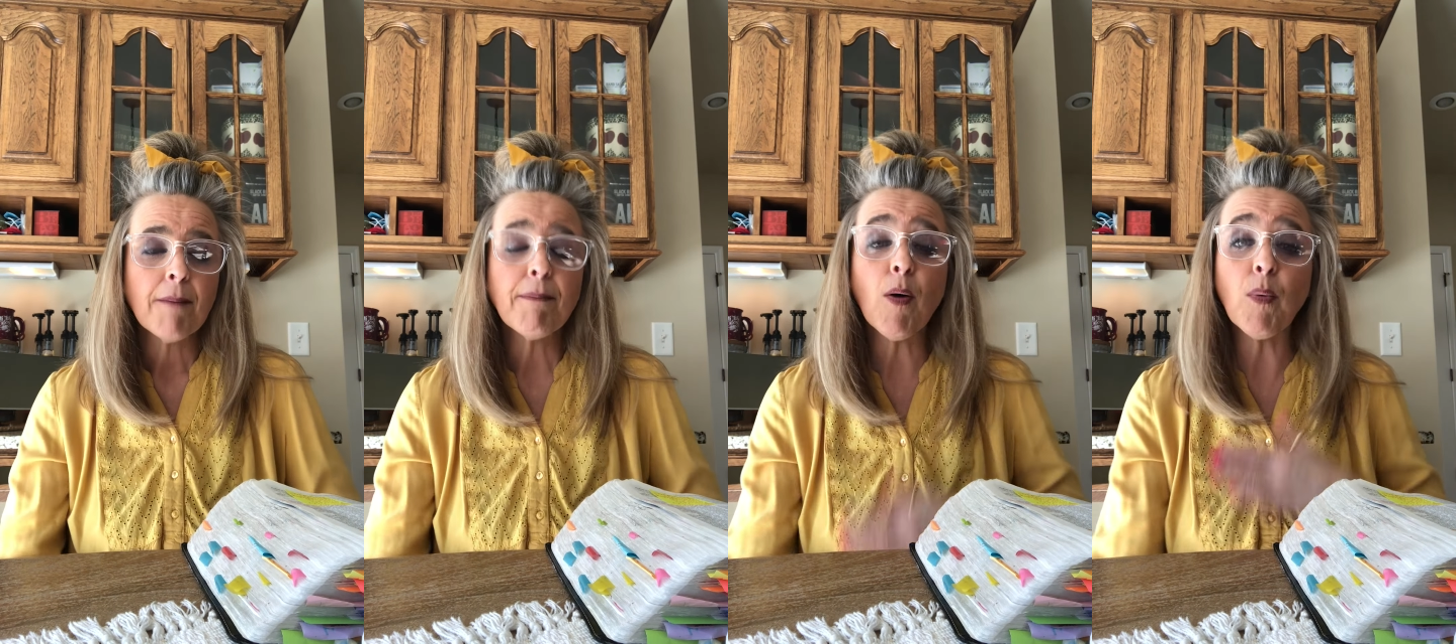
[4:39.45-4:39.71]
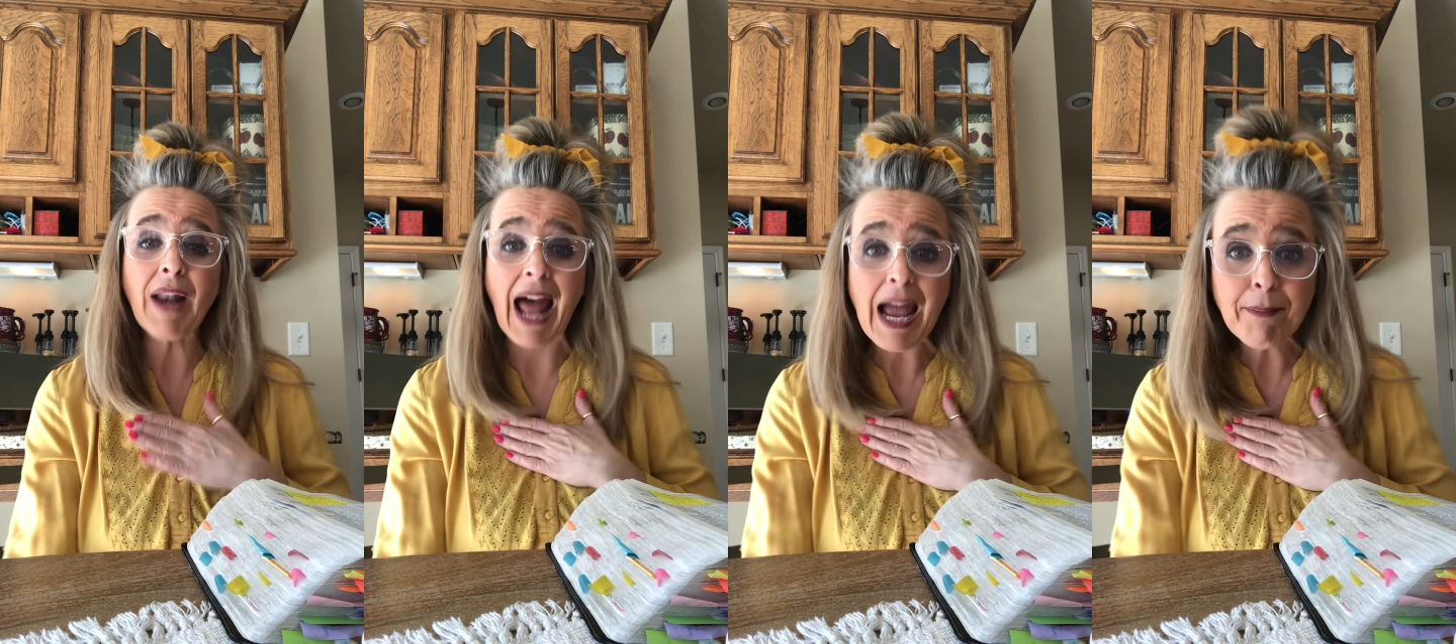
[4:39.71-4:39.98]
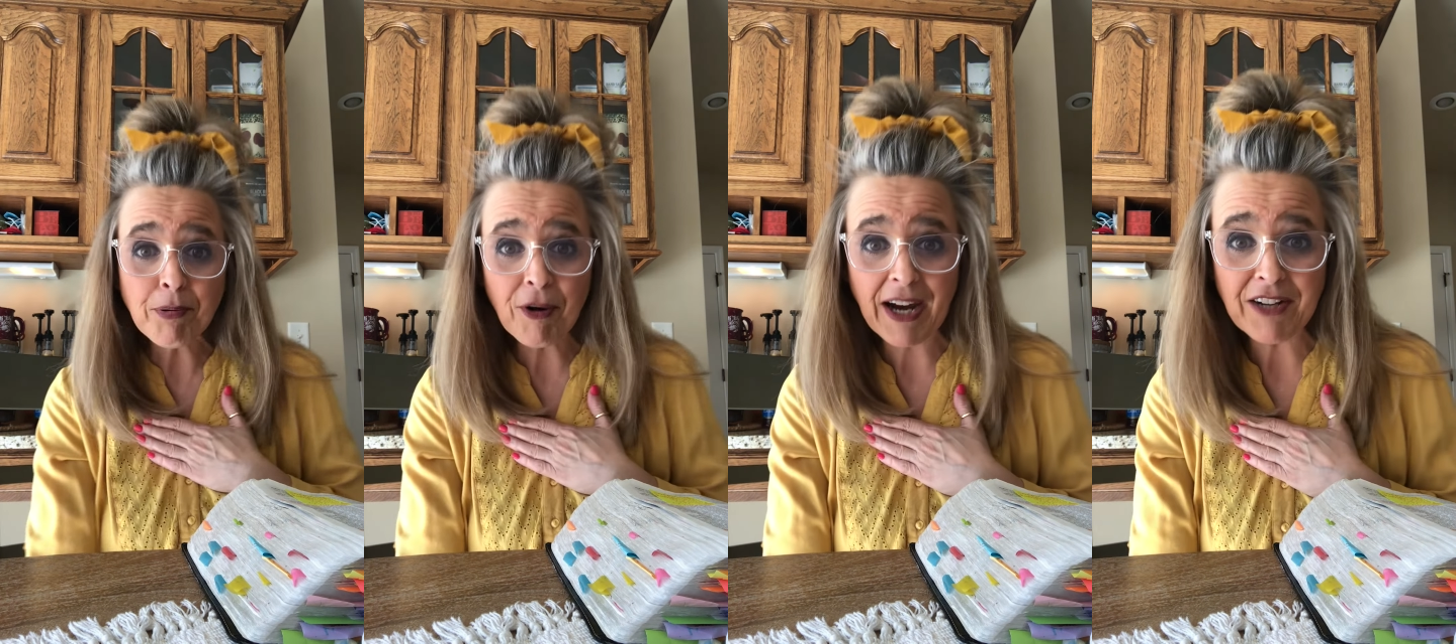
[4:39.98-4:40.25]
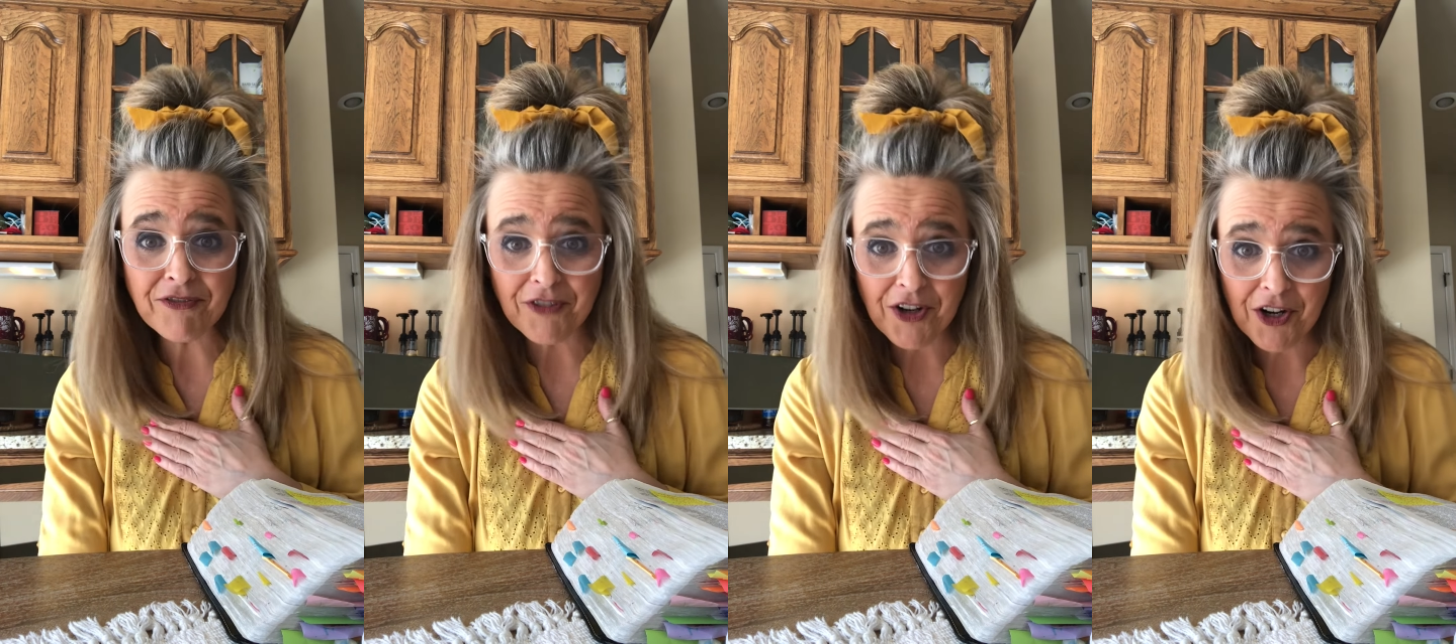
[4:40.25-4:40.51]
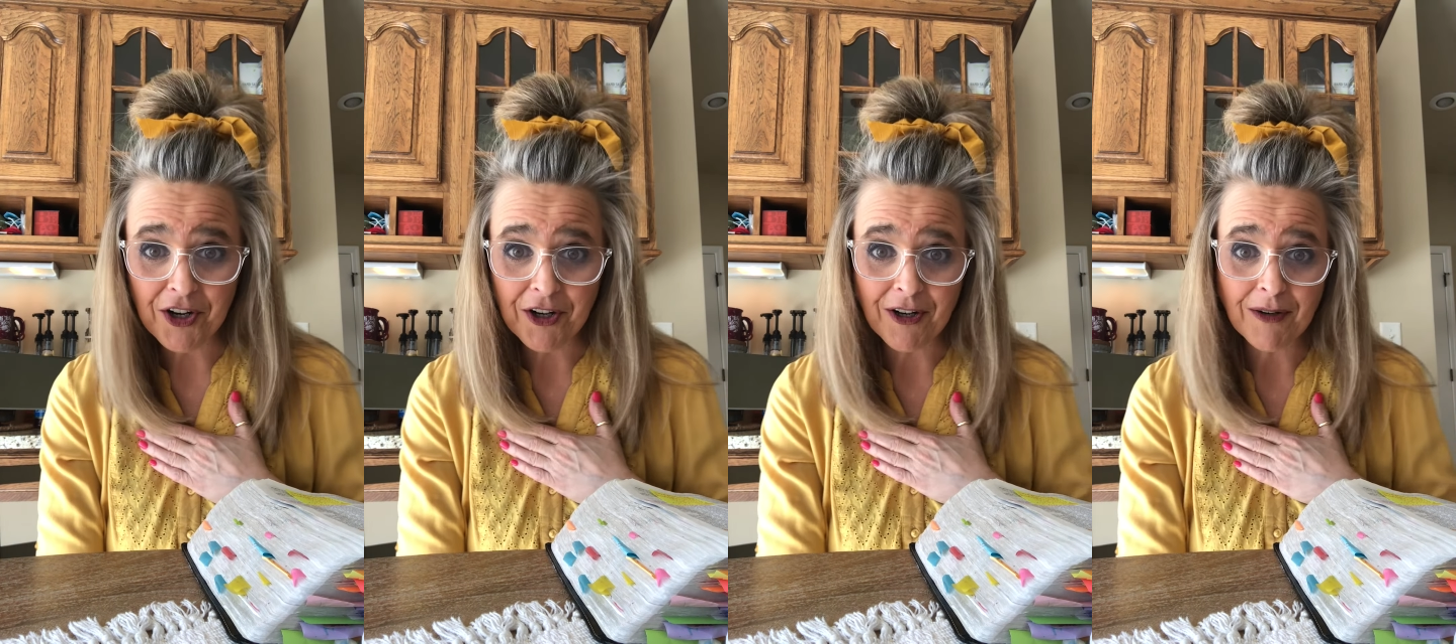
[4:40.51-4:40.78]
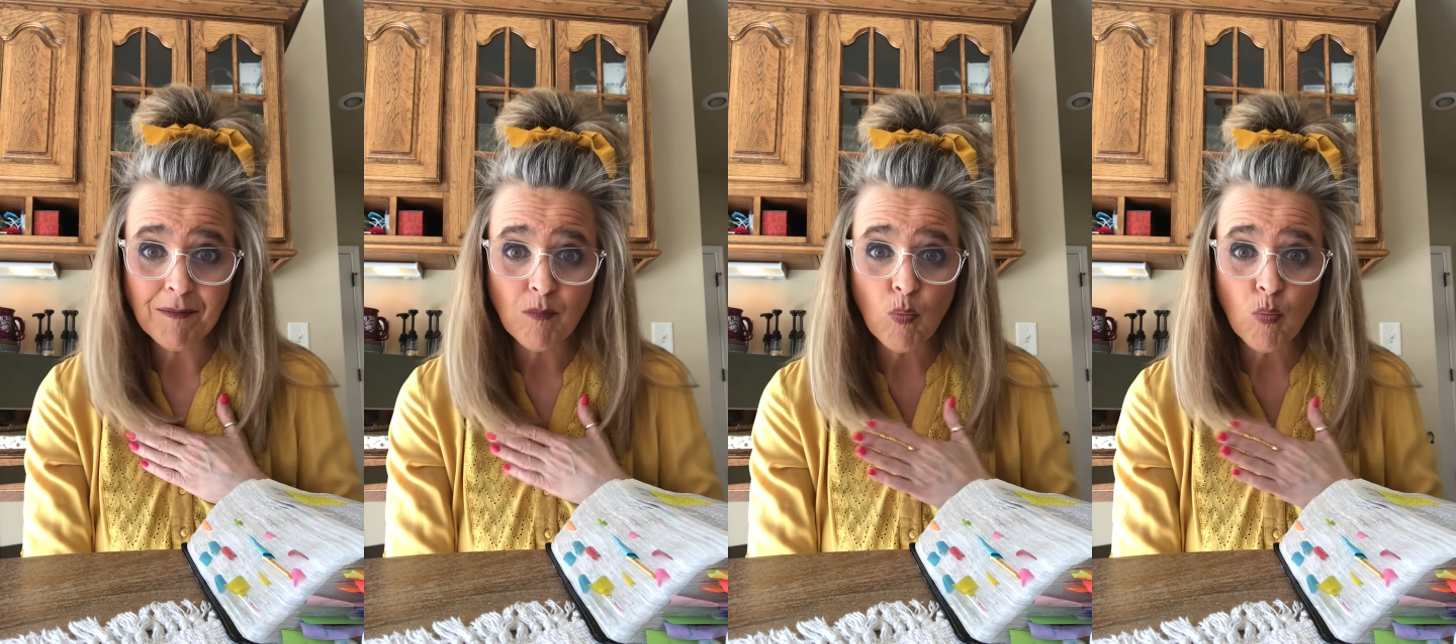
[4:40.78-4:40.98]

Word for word: But when I prayed for her,